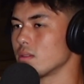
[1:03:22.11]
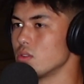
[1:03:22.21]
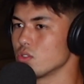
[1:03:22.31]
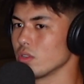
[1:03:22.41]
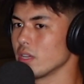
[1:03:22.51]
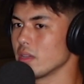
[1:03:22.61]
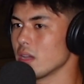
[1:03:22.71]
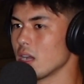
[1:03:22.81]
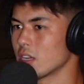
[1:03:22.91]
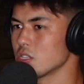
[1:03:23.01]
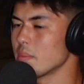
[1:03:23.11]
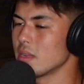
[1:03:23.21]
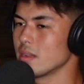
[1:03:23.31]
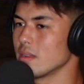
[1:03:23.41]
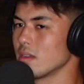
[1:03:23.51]
Usually, because I
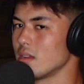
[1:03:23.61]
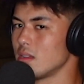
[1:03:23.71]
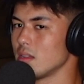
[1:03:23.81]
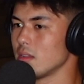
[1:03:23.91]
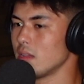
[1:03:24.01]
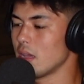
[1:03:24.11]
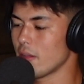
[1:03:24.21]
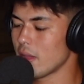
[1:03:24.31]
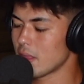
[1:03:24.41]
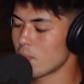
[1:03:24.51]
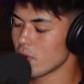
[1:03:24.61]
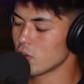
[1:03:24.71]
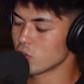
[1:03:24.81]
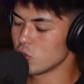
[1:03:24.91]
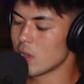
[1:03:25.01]
mean, at that
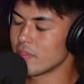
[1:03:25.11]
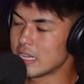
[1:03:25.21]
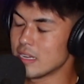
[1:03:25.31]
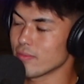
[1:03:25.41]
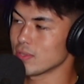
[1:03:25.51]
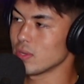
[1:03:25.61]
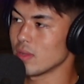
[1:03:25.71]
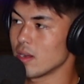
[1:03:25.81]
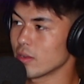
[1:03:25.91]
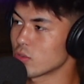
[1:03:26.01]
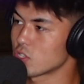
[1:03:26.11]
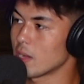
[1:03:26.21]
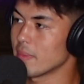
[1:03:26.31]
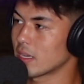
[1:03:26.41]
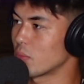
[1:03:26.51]
point you haven't eaten for so long, your
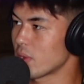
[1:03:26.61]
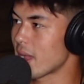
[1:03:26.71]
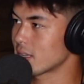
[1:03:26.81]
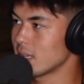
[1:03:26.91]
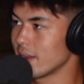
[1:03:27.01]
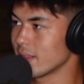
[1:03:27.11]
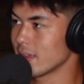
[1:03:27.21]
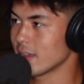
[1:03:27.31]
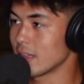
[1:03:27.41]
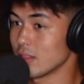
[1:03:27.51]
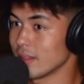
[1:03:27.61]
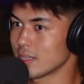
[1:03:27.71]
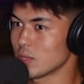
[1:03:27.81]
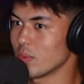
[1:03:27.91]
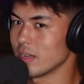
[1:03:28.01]
stomach could react to anything, and the
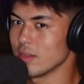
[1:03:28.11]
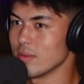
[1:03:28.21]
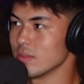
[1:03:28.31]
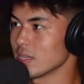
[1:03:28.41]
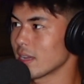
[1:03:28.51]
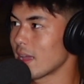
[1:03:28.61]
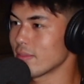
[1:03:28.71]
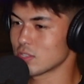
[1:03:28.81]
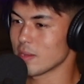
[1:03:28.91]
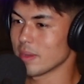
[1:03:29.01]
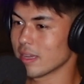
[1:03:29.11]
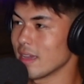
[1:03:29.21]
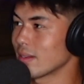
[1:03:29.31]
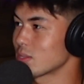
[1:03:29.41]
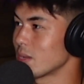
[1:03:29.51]
last thing you want to do is like have a stomach
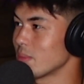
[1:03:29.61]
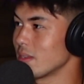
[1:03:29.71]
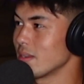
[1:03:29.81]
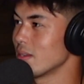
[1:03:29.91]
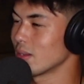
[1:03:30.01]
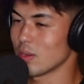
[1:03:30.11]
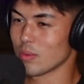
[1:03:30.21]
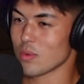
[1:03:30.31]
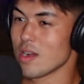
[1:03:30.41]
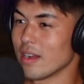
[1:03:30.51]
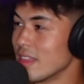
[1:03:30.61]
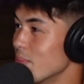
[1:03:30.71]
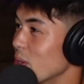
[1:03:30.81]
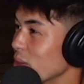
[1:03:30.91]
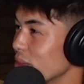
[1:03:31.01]
ache or something going wrong in the
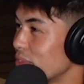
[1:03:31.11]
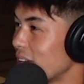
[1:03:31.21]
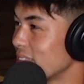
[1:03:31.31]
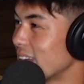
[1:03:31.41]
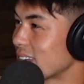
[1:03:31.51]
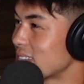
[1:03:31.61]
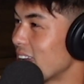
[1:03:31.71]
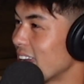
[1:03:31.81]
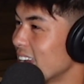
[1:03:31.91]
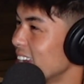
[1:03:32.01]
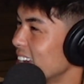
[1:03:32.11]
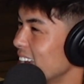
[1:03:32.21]
middle of the fight the next day.